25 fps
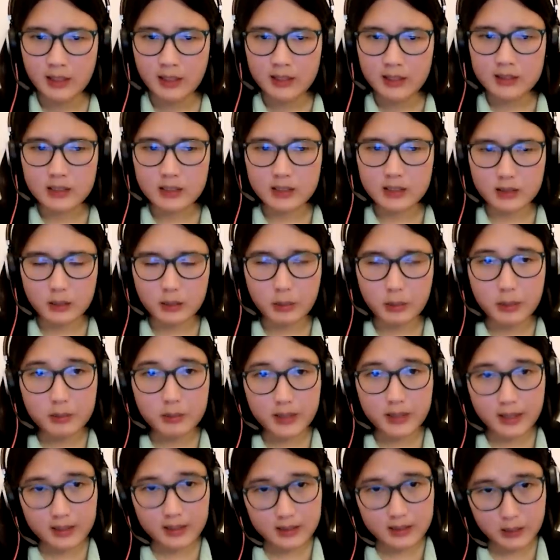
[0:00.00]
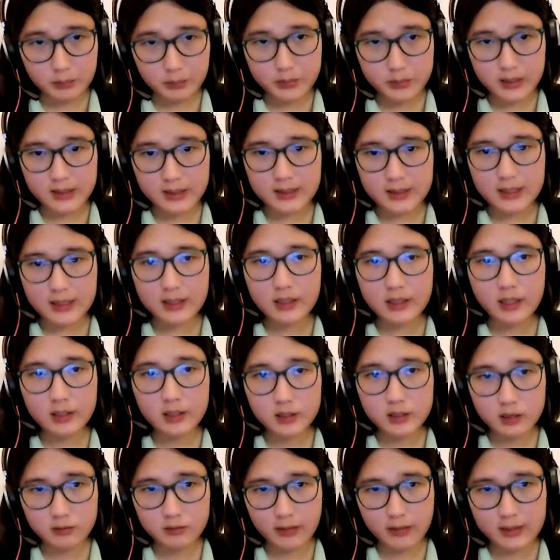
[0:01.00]
the, the public assumptions are
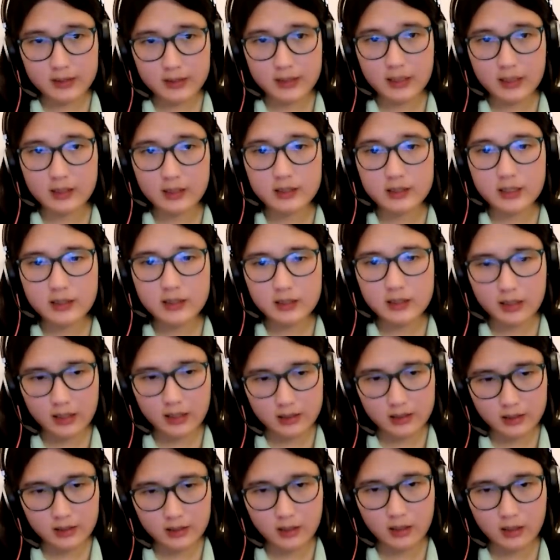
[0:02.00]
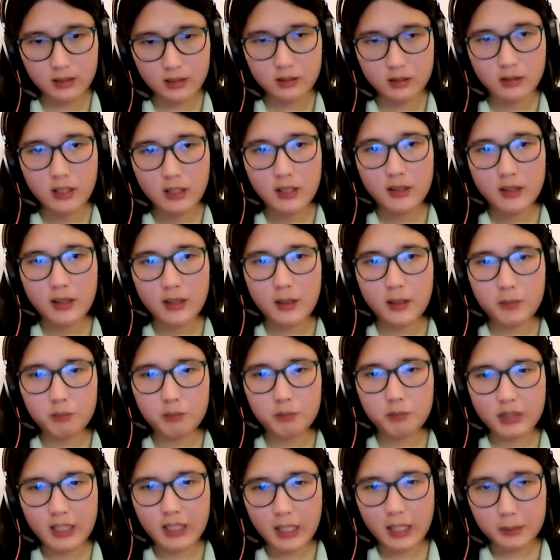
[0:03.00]
also ones that are sensational and
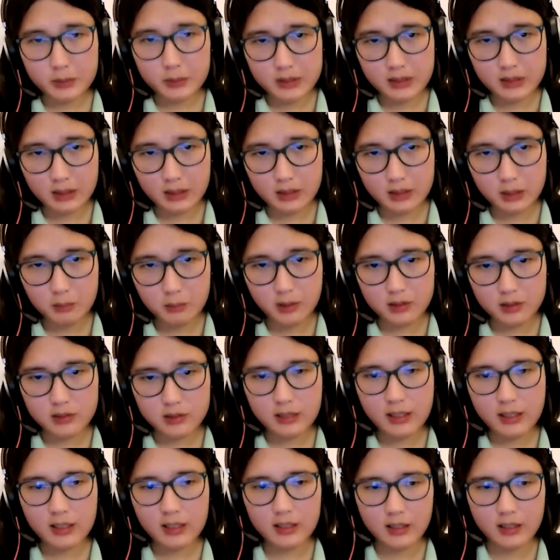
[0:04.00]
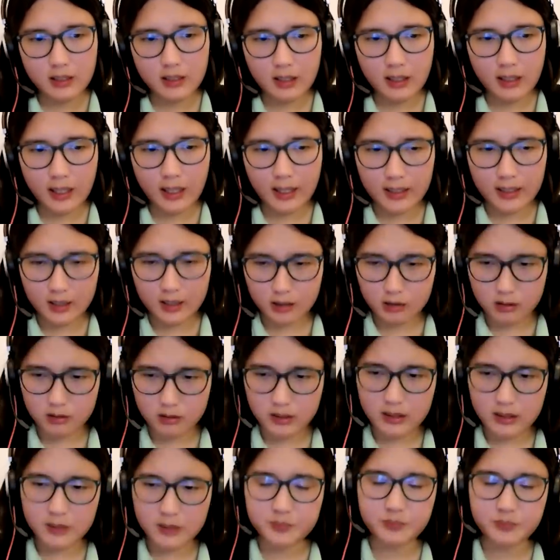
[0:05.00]
perhaps not the most uh,
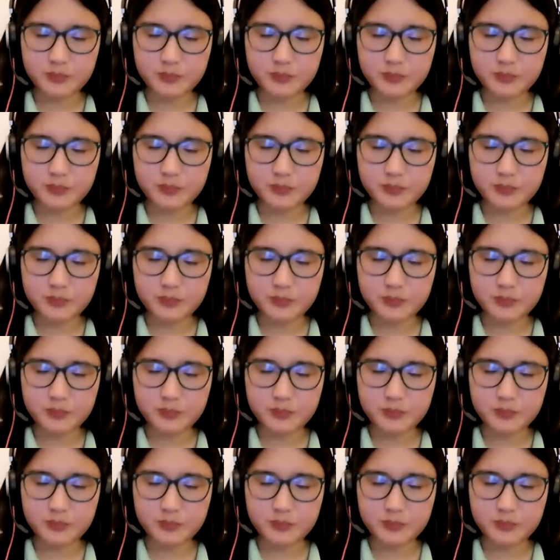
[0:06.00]
accurate.